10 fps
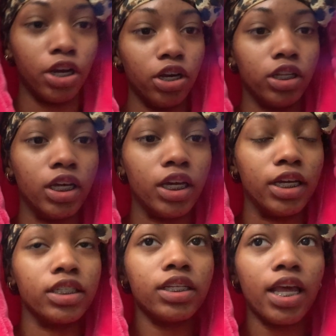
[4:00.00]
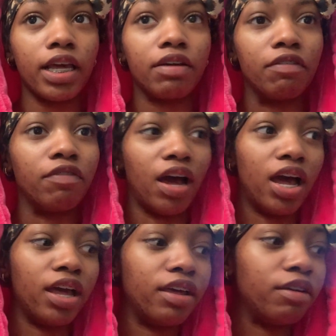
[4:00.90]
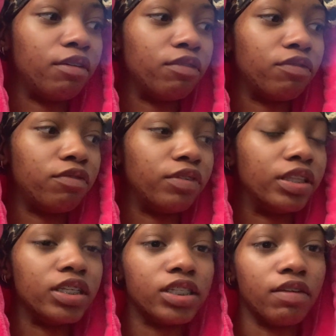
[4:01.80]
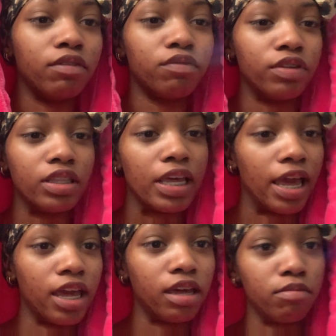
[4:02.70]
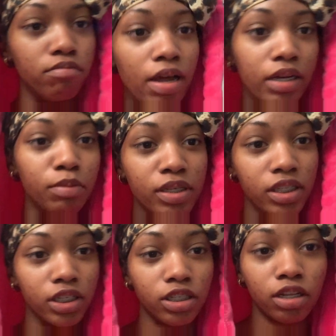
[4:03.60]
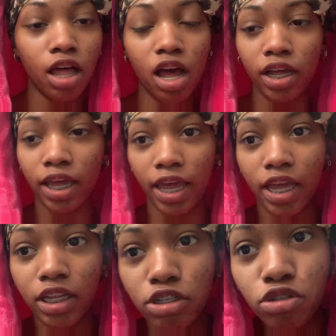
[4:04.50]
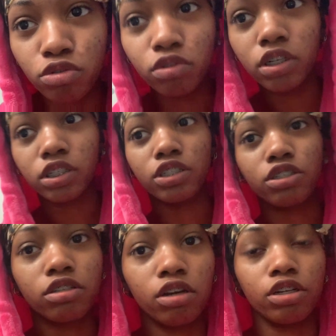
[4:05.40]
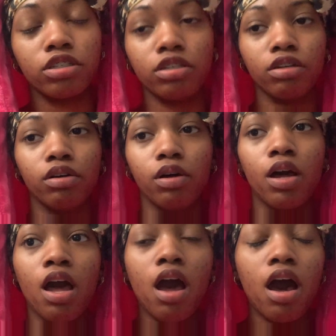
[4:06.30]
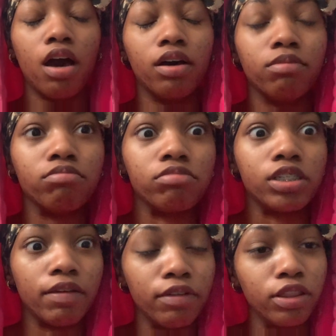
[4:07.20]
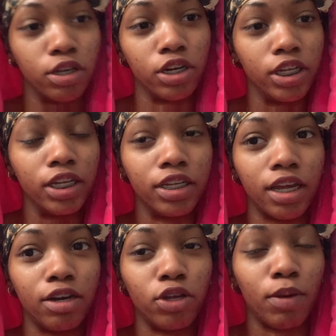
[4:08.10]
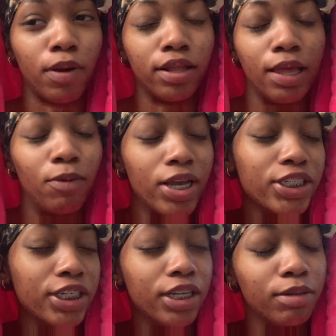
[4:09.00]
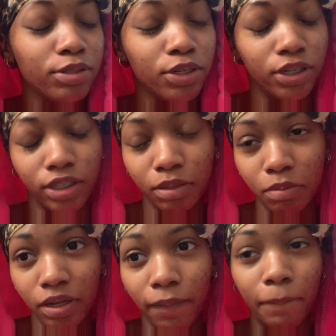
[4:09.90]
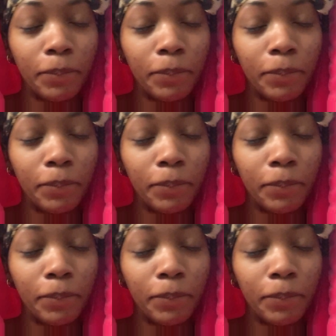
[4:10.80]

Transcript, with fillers: early. It's like 5, 57, 58, about to be 6 o'clock, and school doesn't start till um 7.30. I know y'all probably like, why she get up so early, but